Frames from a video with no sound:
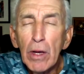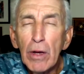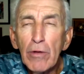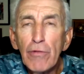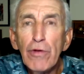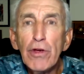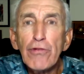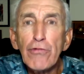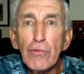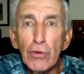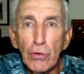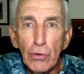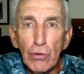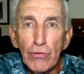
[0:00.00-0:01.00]
Fish
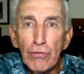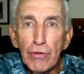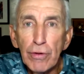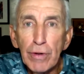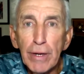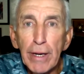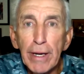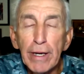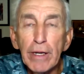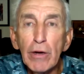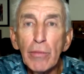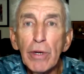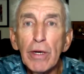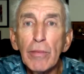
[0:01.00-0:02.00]
Rules, and
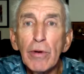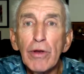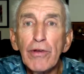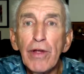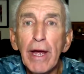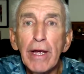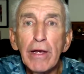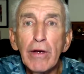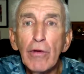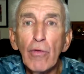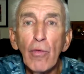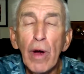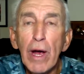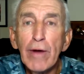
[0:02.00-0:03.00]
it'll be able to tell you
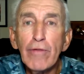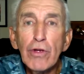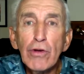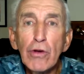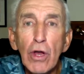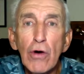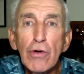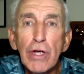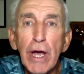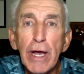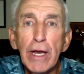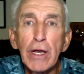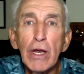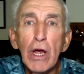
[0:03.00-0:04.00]
wherever you're
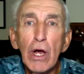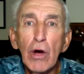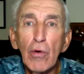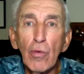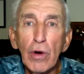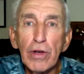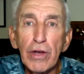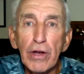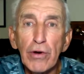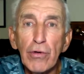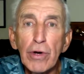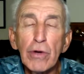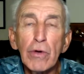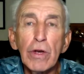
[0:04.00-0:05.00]
located, what the
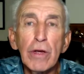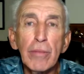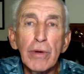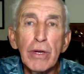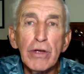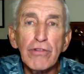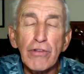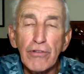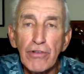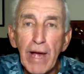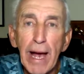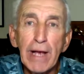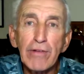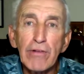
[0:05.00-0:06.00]
creel limit is, the
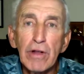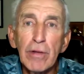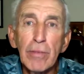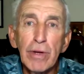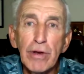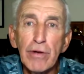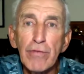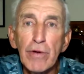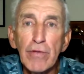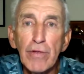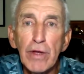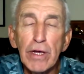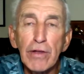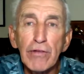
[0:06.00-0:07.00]
size limit, different
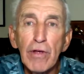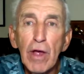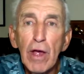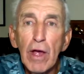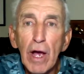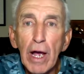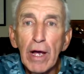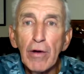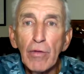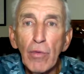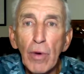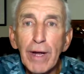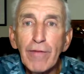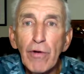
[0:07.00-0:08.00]
things, and
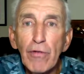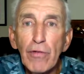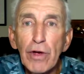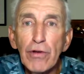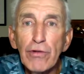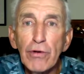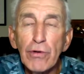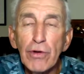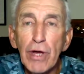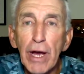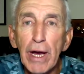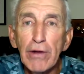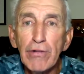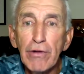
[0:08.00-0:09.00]
whatever fish you
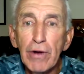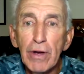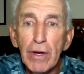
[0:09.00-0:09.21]
catch.